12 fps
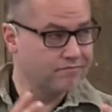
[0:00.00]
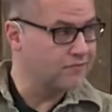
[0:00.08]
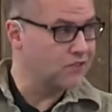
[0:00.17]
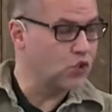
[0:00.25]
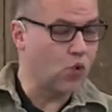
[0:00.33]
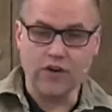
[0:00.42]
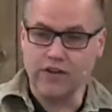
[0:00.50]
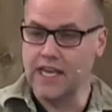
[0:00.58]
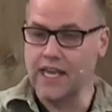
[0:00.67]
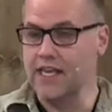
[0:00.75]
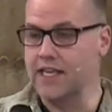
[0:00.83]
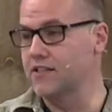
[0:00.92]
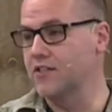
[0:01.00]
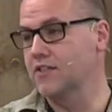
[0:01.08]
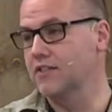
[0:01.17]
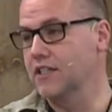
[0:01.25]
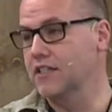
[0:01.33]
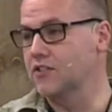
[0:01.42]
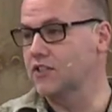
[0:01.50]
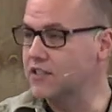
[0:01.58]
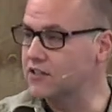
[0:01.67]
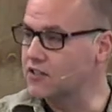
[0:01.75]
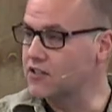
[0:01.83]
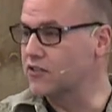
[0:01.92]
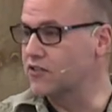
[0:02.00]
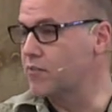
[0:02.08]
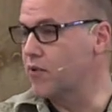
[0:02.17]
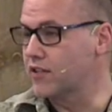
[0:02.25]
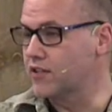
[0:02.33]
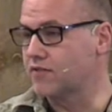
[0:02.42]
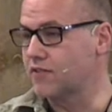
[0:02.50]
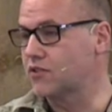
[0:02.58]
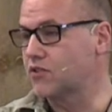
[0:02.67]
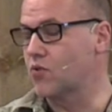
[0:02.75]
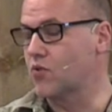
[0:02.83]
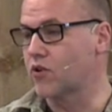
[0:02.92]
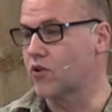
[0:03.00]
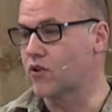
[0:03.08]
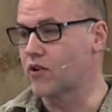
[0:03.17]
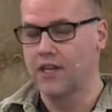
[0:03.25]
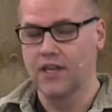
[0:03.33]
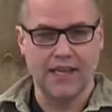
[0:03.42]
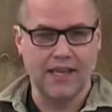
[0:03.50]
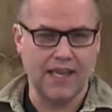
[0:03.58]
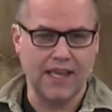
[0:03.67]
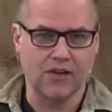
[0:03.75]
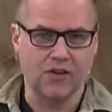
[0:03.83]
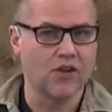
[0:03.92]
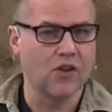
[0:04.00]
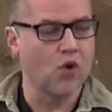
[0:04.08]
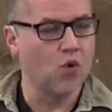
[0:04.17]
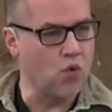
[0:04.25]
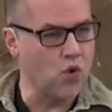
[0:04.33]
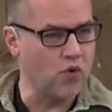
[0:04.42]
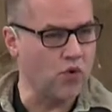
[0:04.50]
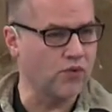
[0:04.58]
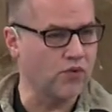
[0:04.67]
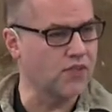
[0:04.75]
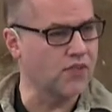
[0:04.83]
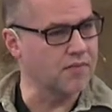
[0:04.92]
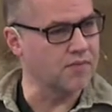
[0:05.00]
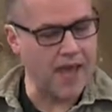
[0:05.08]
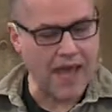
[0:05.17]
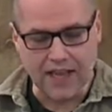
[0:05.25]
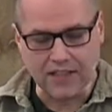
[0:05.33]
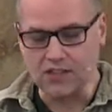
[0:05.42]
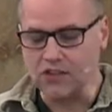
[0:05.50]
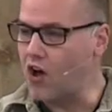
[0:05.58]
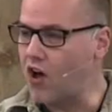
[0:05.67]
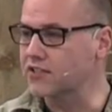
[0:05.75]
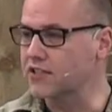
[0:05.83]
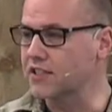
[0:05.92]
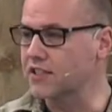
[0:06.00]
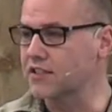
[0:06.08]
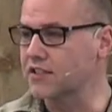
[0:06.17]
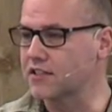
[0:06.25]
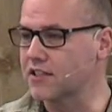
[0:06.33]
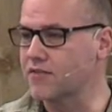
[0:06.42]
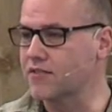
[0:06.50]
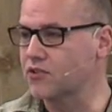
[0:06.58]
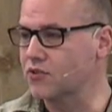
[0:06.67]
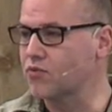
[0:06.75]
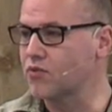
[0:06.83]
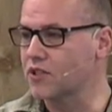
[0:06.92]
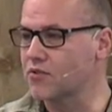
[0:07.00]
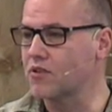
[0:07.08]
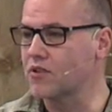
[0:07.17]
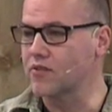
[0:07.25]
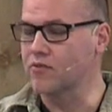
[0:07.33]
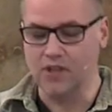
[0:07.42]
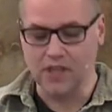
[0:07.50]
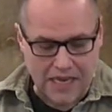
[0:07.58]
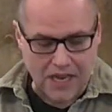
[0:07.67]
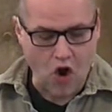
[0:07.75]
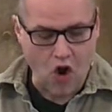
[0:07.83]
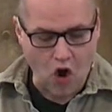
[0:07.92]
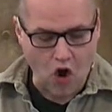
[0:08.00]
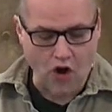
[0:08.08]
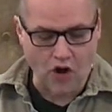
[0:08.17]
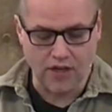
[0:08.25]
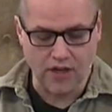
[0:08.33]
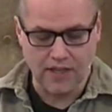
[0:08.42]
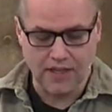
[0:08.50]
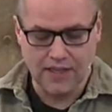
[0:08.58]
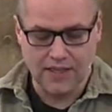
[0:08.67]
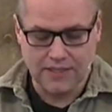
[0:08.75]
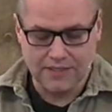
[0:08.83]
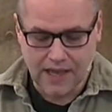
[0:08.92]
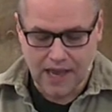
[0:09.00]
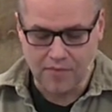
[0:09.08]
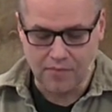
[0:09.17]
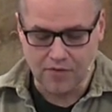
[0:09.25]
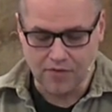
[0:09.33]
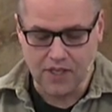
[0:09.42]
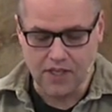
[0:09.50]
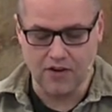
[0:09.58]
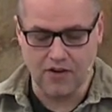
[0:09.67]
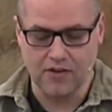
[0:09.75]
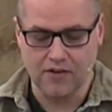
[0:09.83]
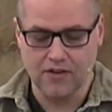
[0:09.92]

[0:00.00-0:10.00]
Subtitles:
short days and seasonal depressive disorder and wounds and past losses and stuff. It's a really, really, really hard time of year.